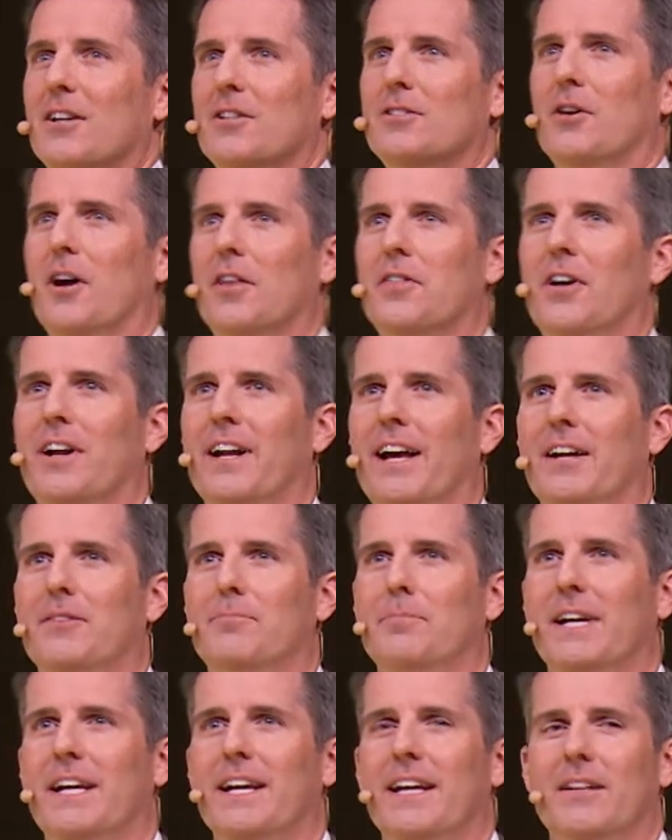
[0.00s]
So, I thought
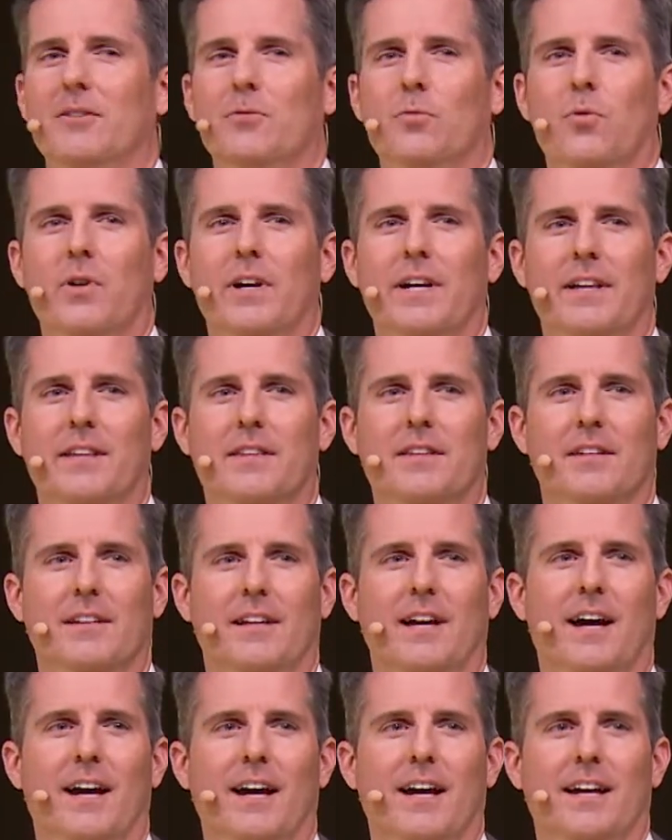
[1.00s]
I'd begin
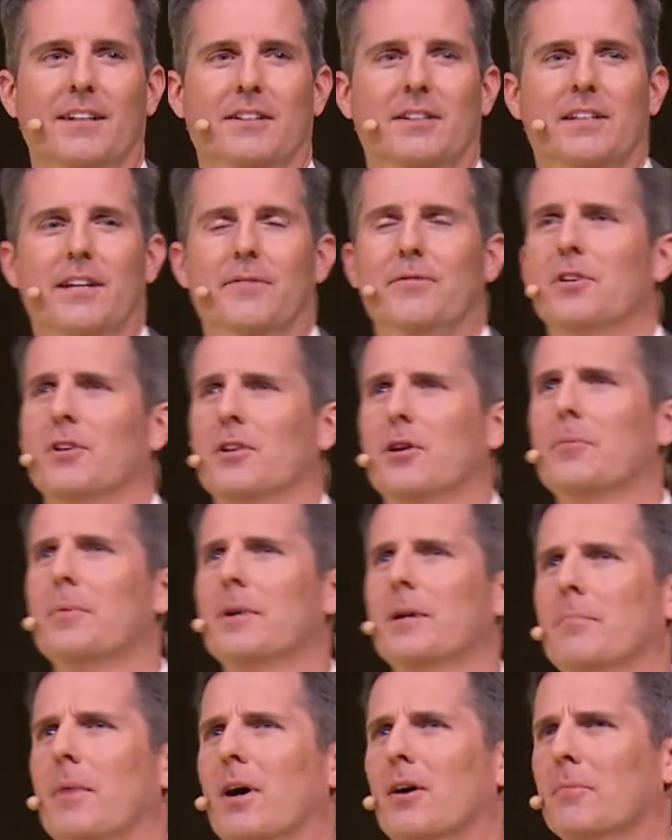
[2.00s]
with uh, giving you a little
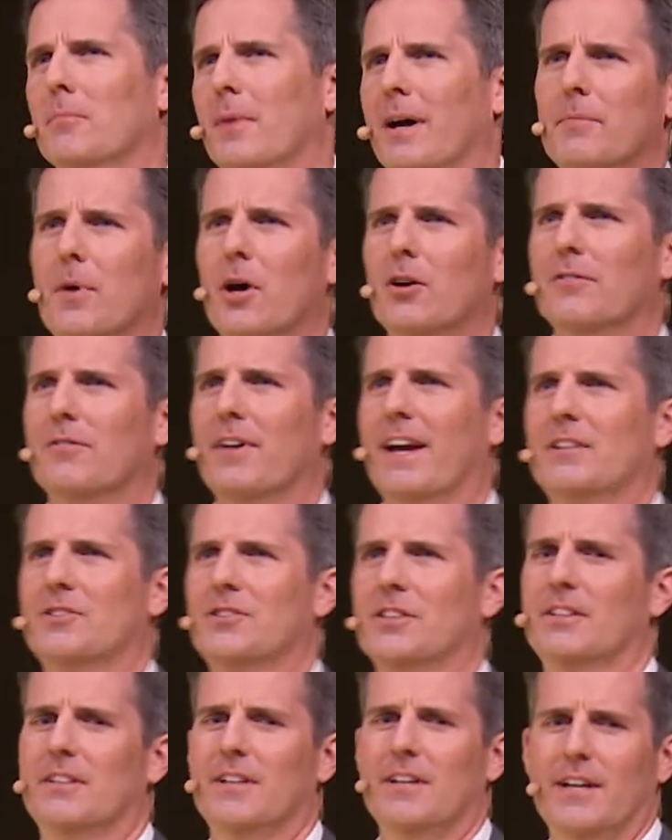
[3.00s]
bit of mo- my
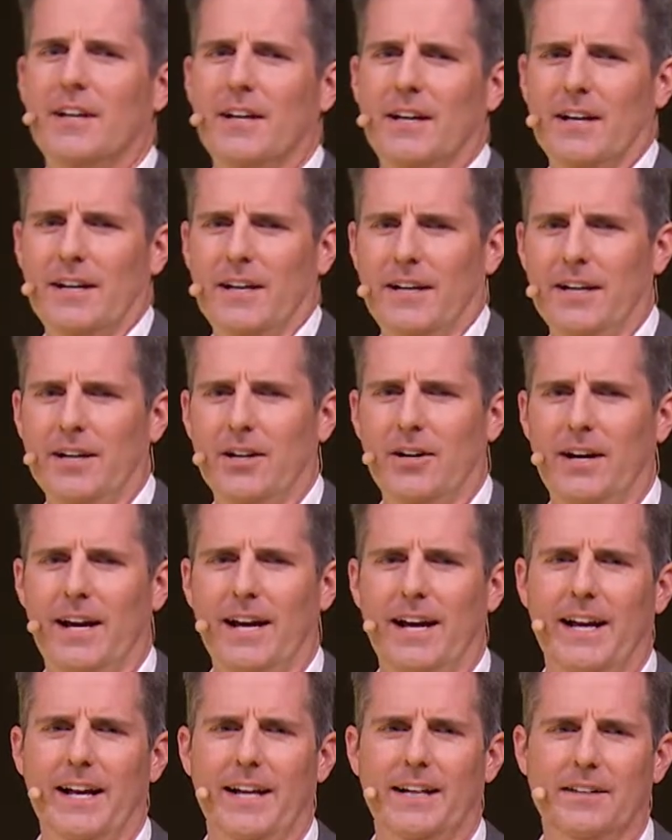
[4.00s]
motivation here,
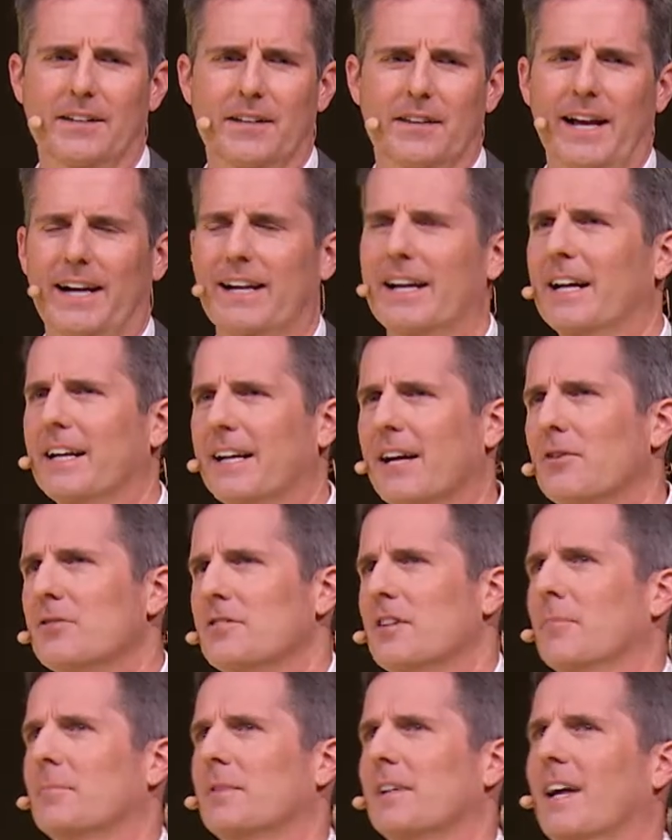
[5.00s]
and that kind of
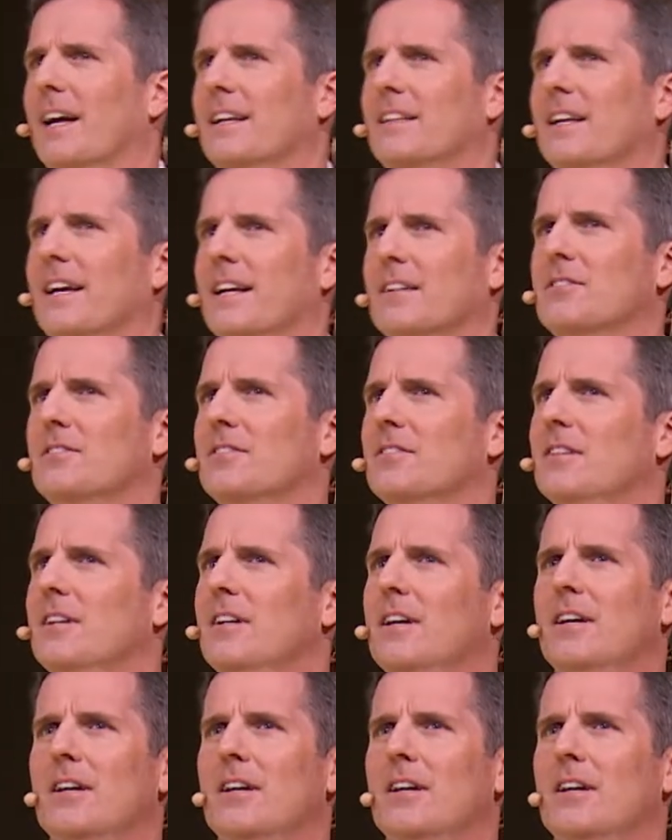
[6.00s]
goes something like this.